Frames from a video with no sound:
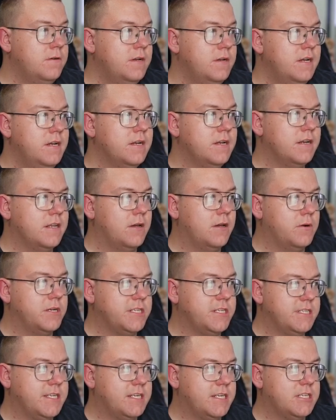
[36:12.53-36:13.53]
You know, where she's
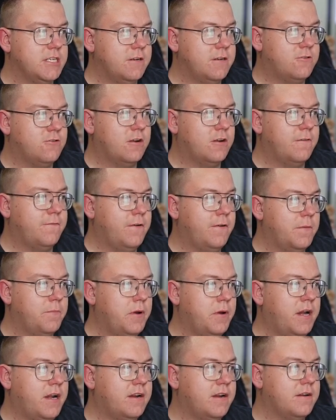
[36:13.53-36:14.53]
actually trying to fight
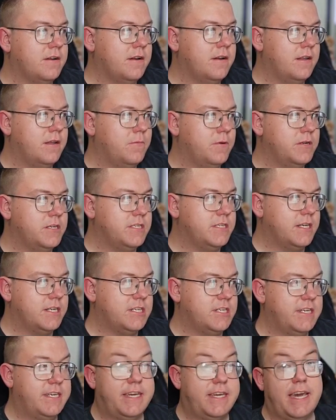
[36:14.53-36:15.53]
back, and then when she's
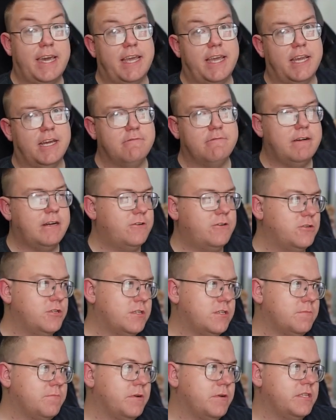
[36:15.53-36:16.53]
actually getting aroused
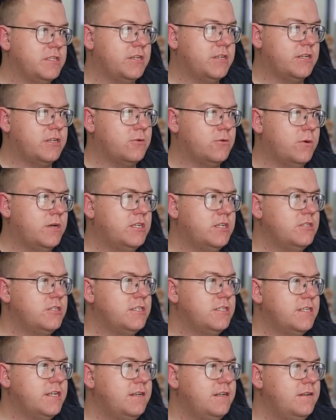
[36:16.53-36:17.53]
by the situation she's
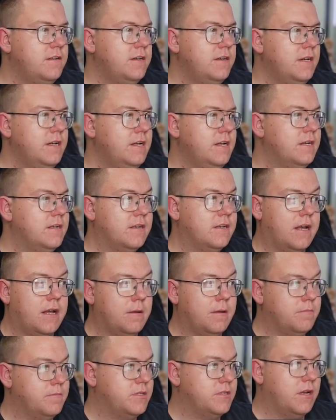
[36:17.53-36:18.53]
in.
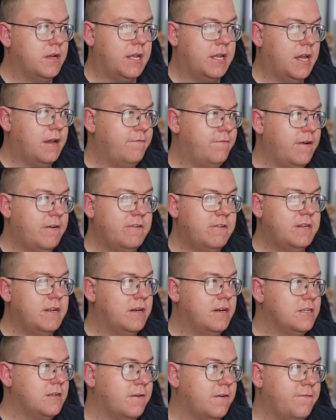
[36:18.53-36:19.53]
So yeah, very nice
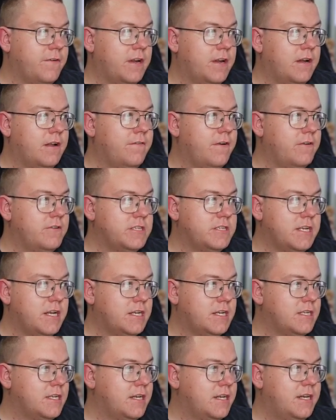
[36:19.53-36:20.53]
looking figure, very
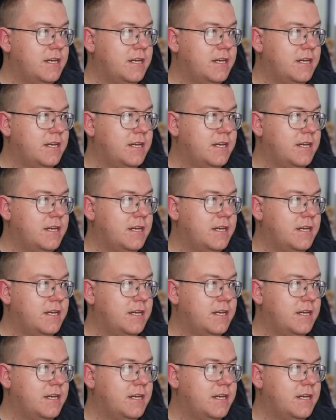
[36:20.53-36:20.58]
sexy.